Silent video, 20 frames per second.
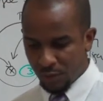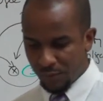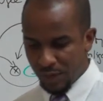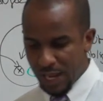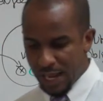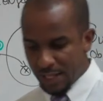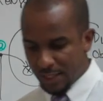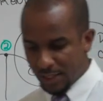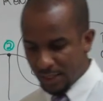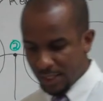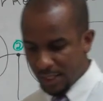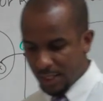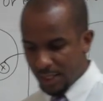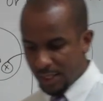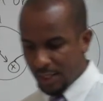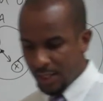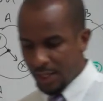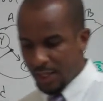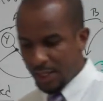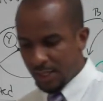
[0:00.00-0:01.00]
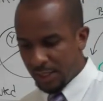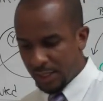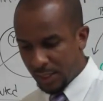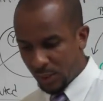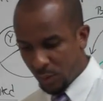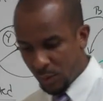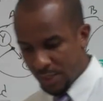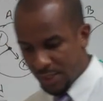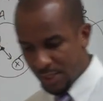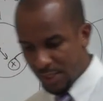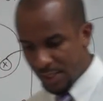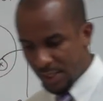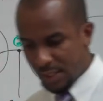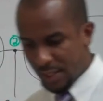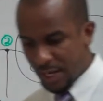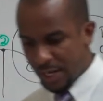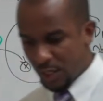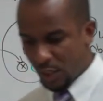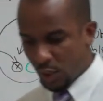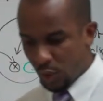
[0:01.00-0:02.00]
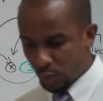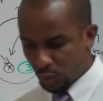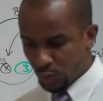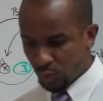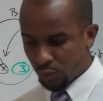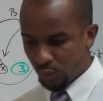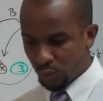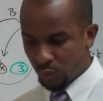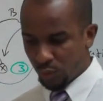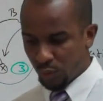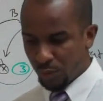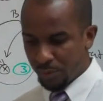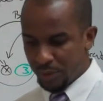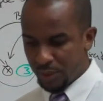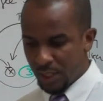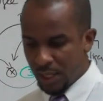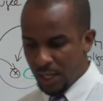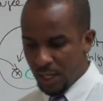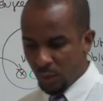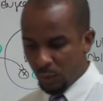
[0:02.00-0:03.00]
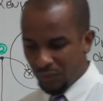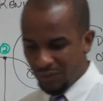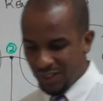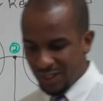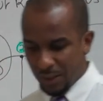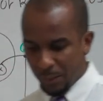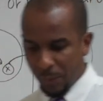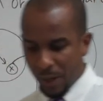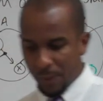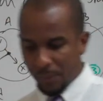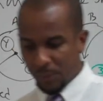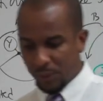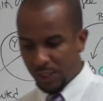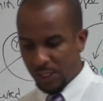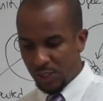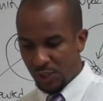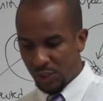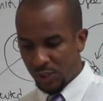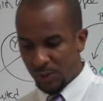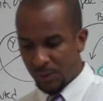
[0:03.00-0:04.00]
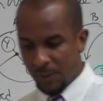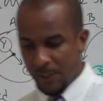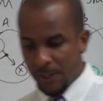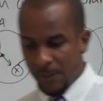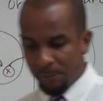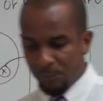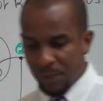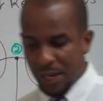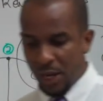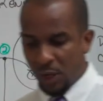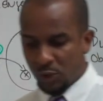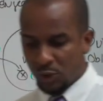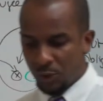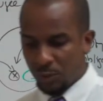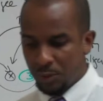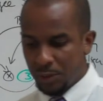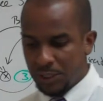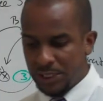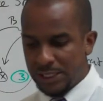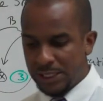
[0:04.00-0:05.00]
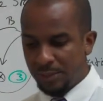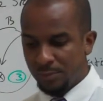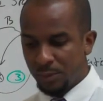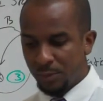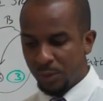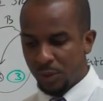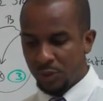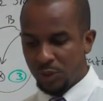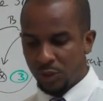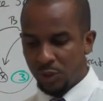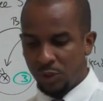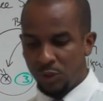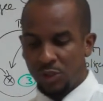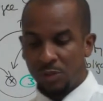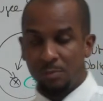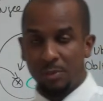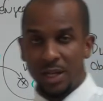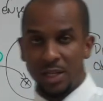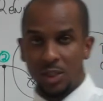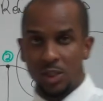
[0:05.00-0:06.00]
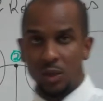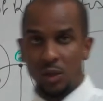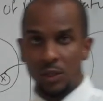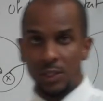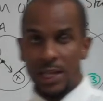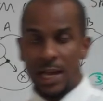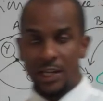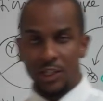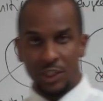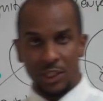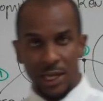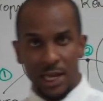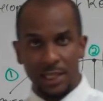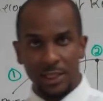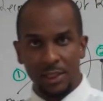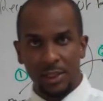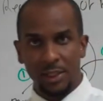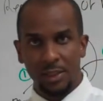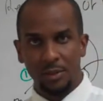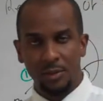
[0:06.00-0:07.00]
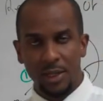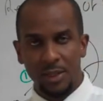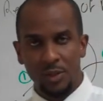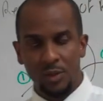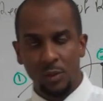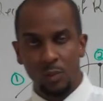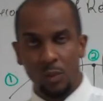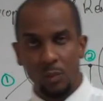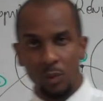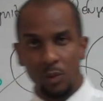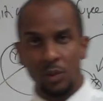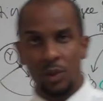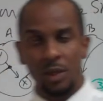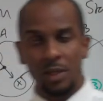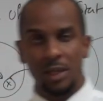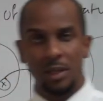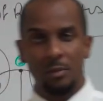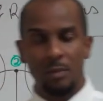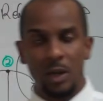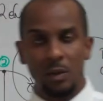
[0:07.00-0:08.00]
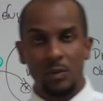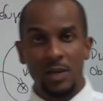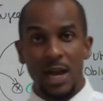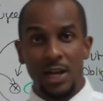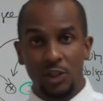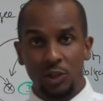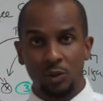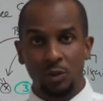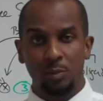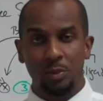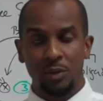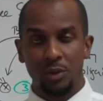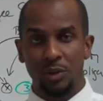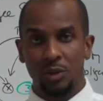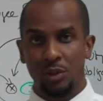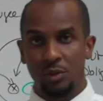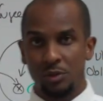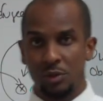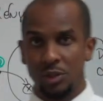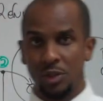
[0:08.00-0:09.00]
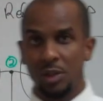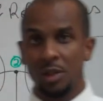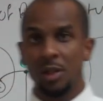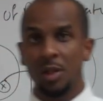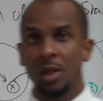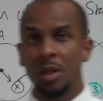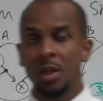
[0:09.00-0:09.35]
of ethnic linguistic, and cultural groups within a population may also be deemed persecution based on nationality, right? So when we're talking about national persecution